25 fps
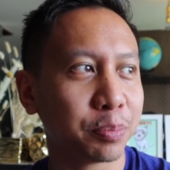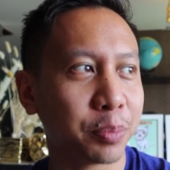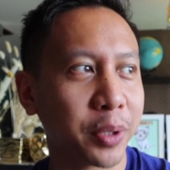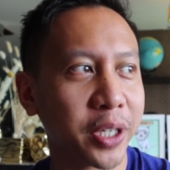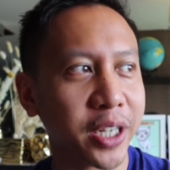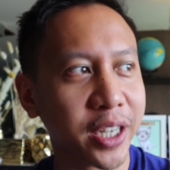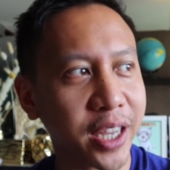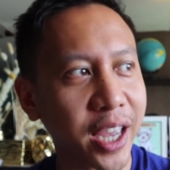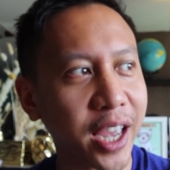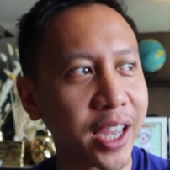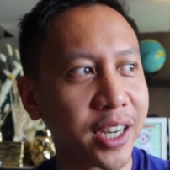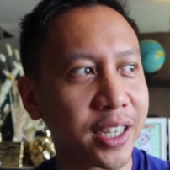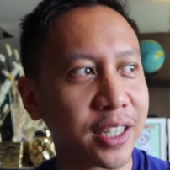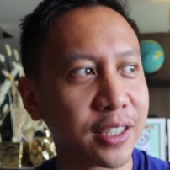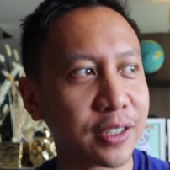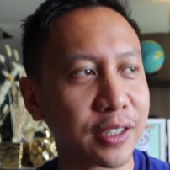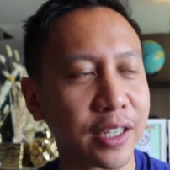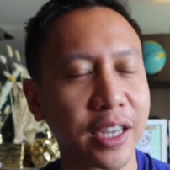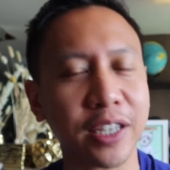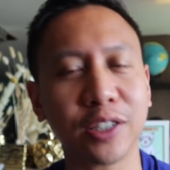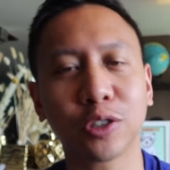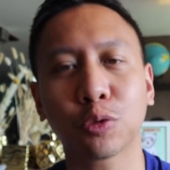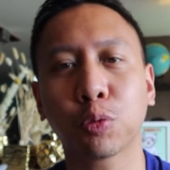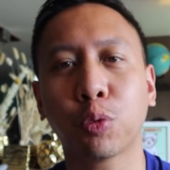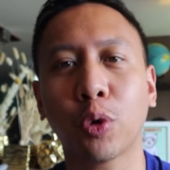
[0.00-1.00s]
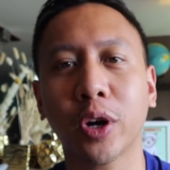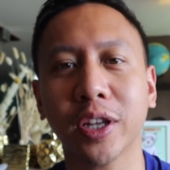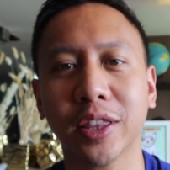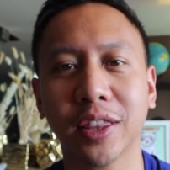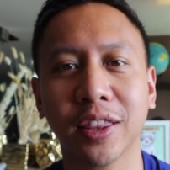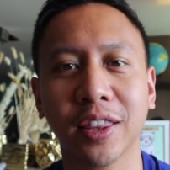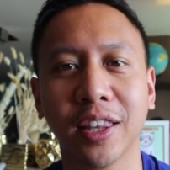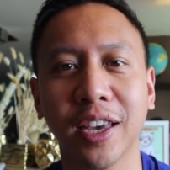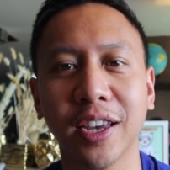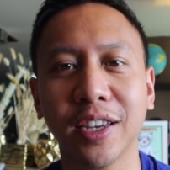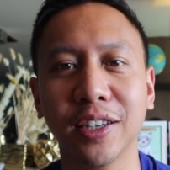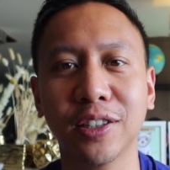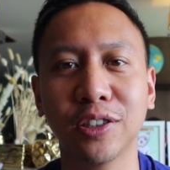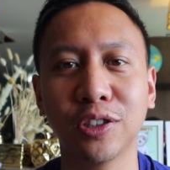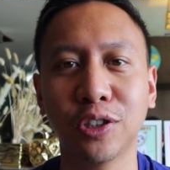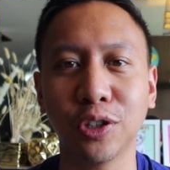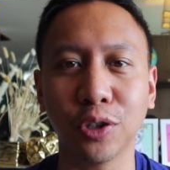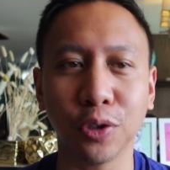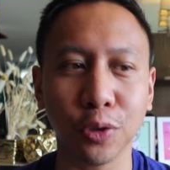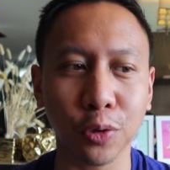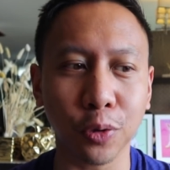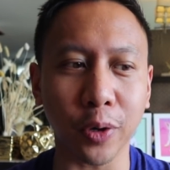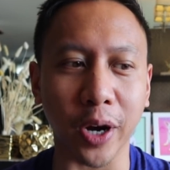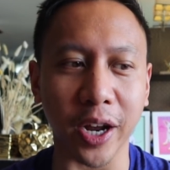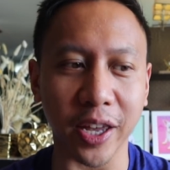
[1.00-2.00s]
But again, it's what they
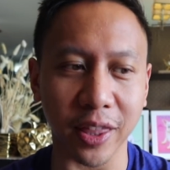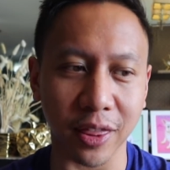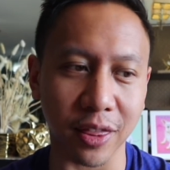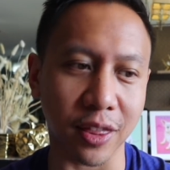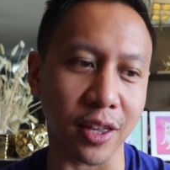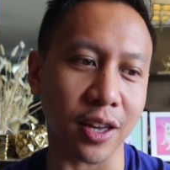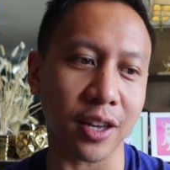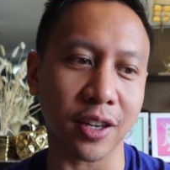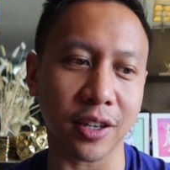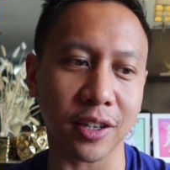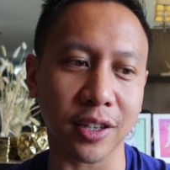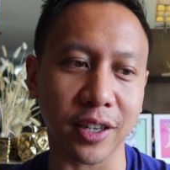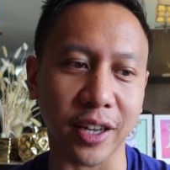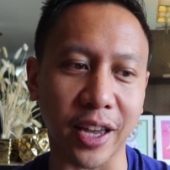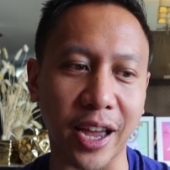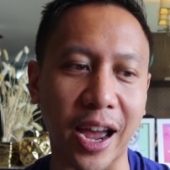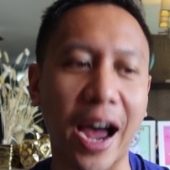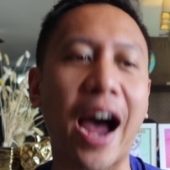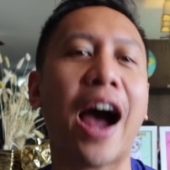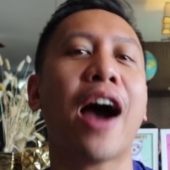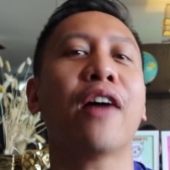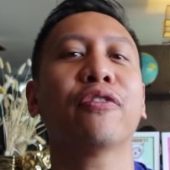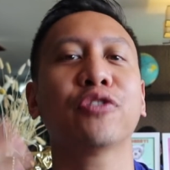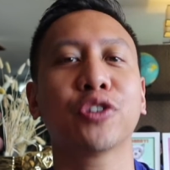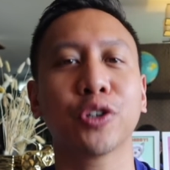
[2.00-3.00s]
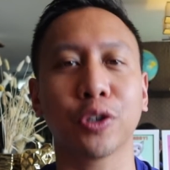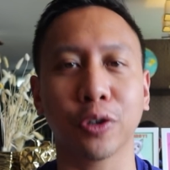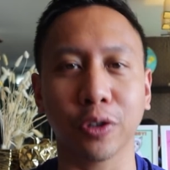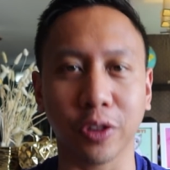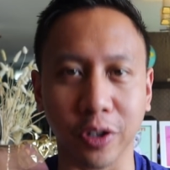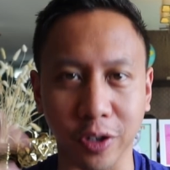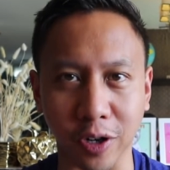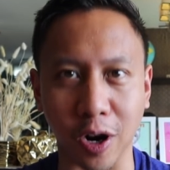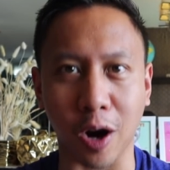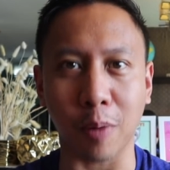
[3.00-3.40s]
do, I think, after the